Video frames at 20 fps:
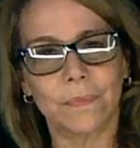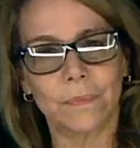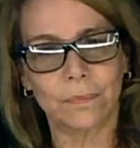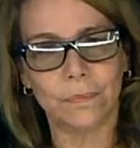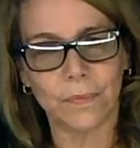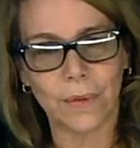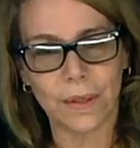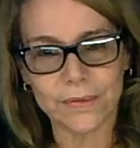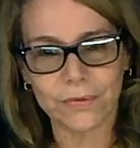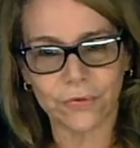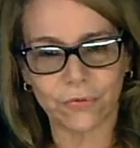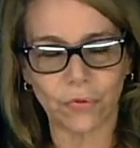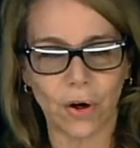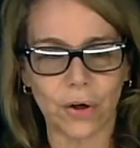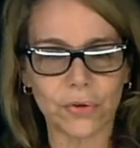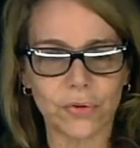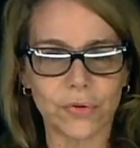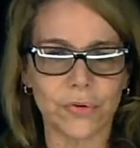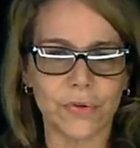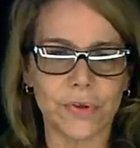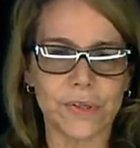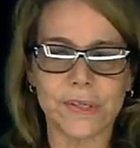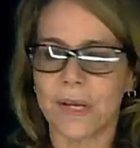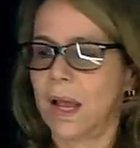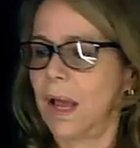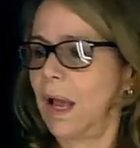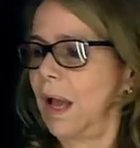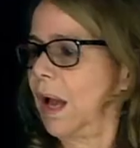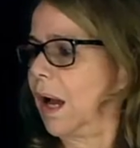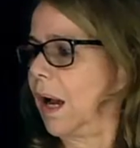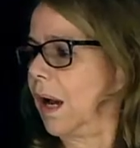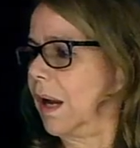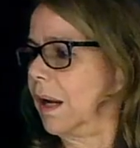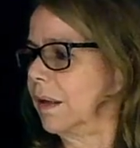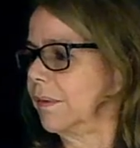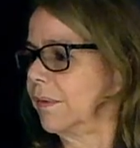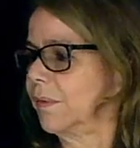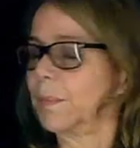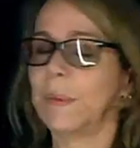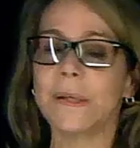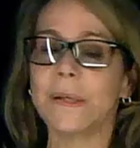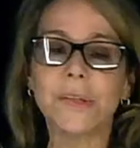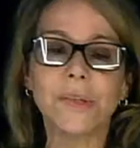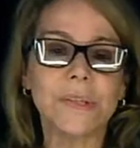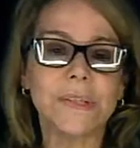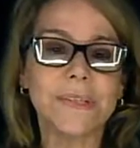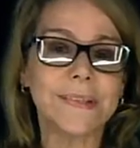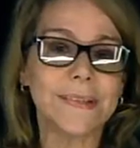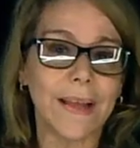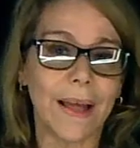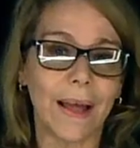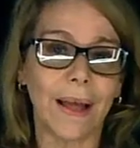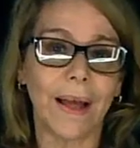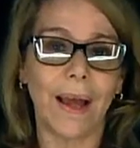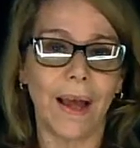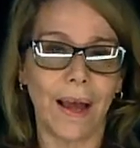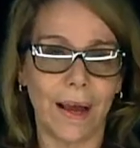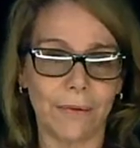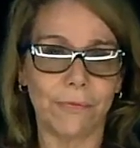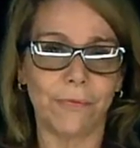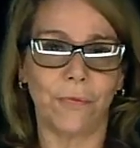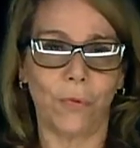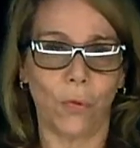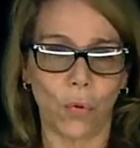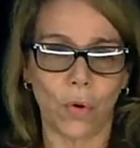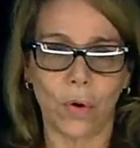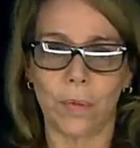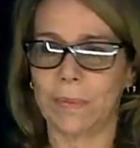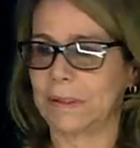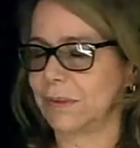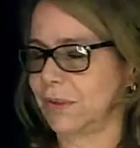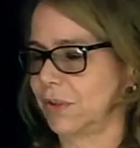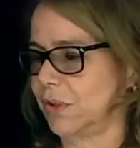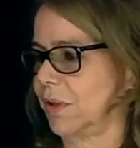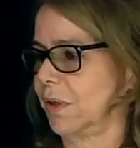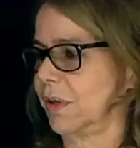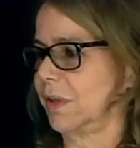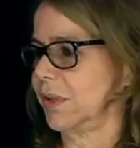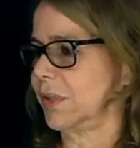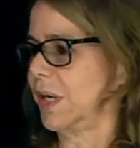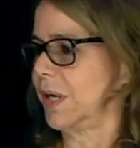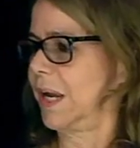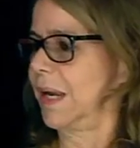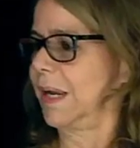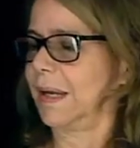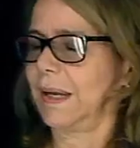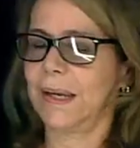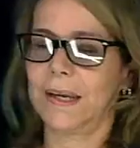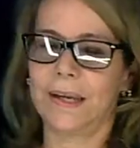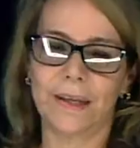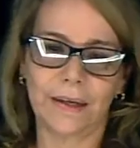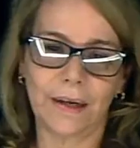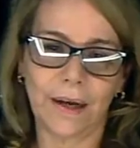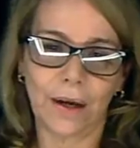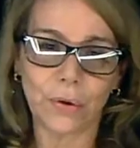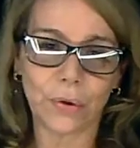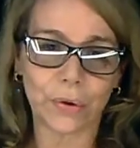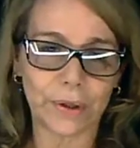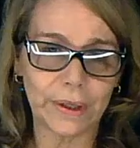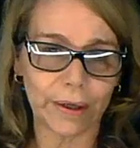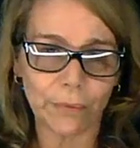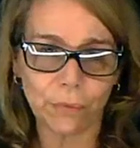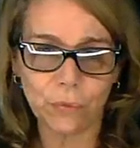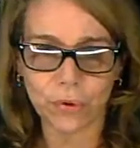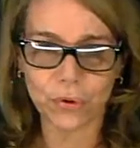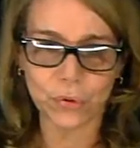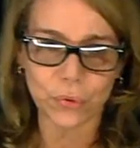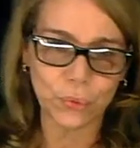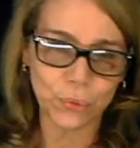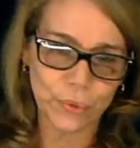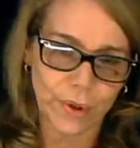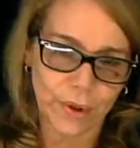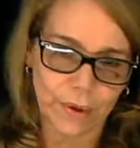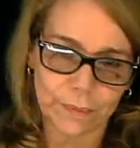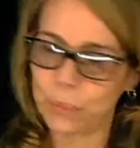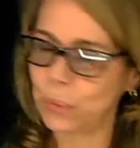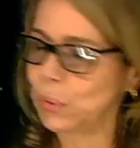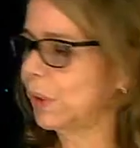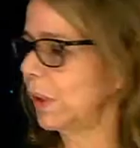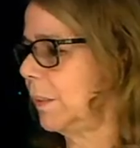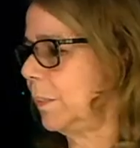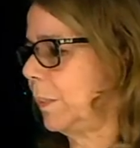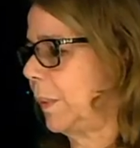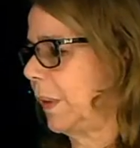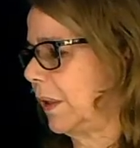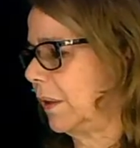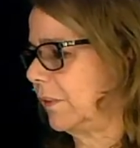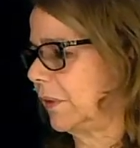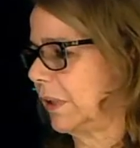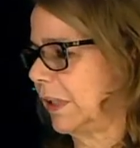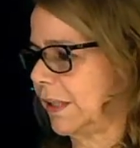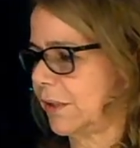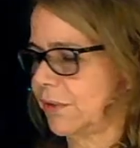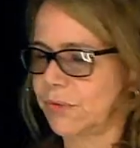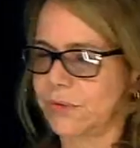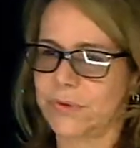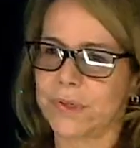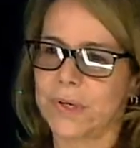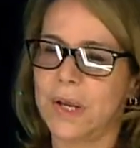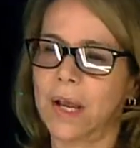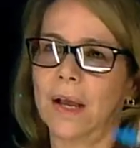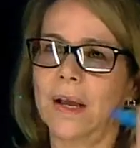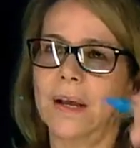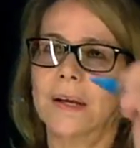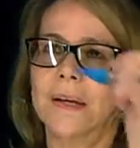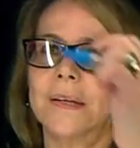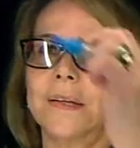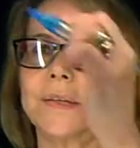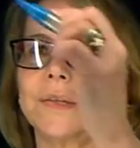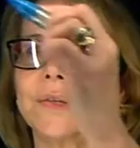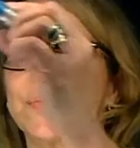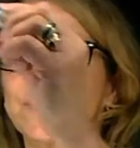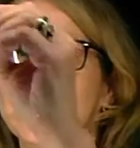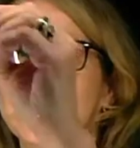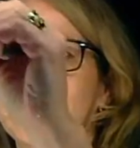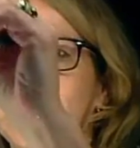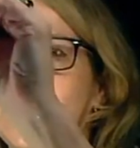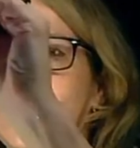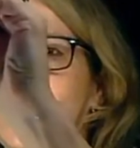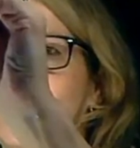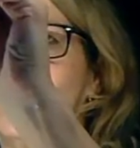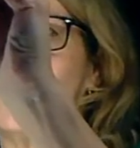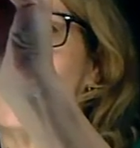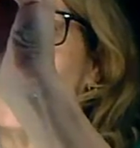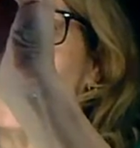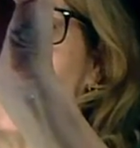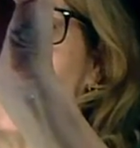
structures, species that have formal charge, and how can we do the bookkeeping of electrons. So if you